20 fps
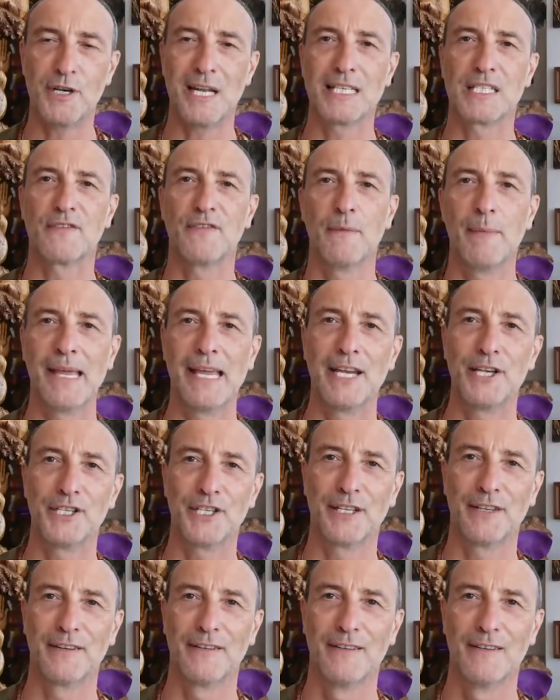the
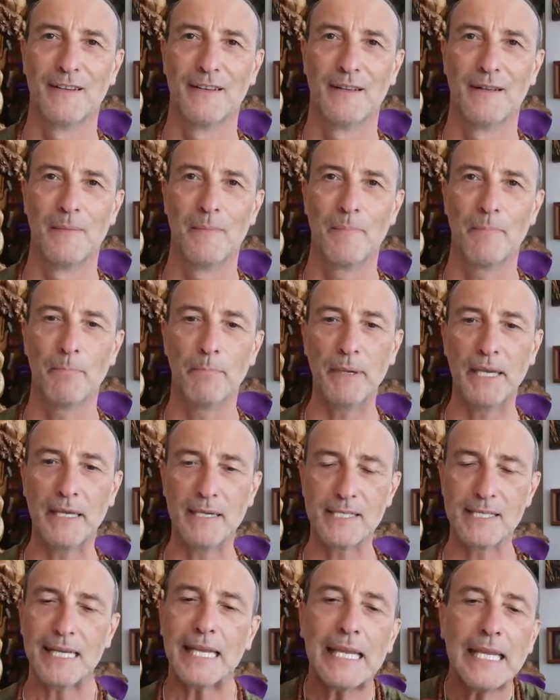transformation.
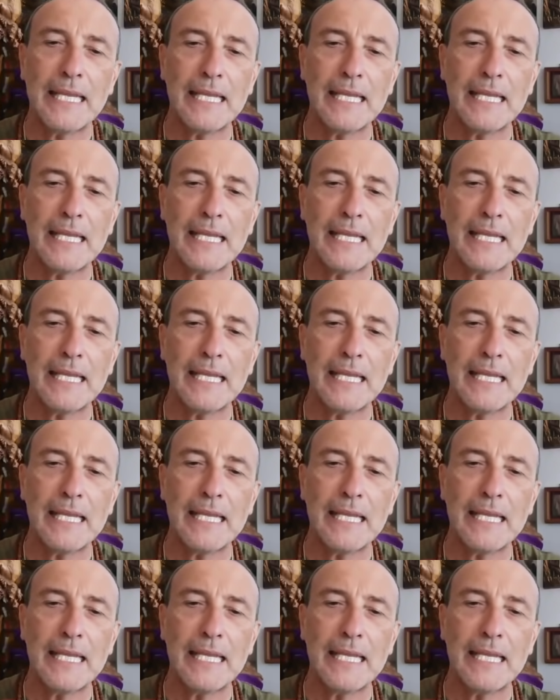Because